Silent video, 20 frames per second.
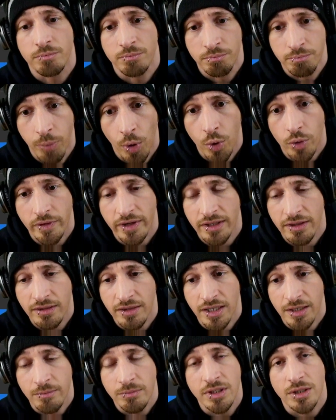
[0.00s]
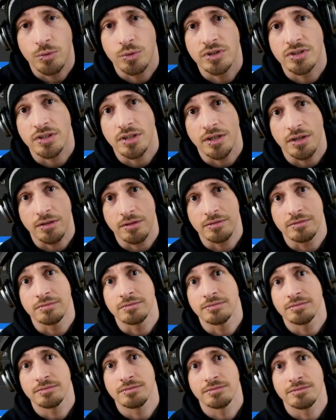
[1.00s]
boring themed. It was
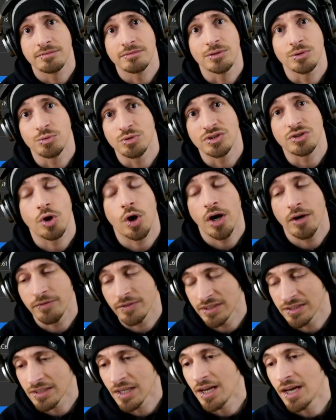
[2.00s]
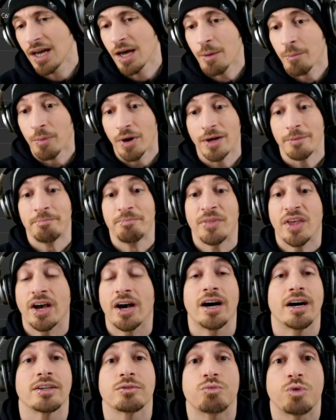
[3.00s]
an office, but
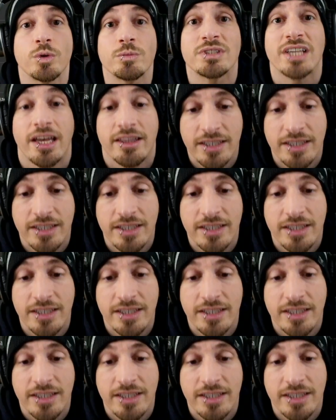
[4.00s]
rooms had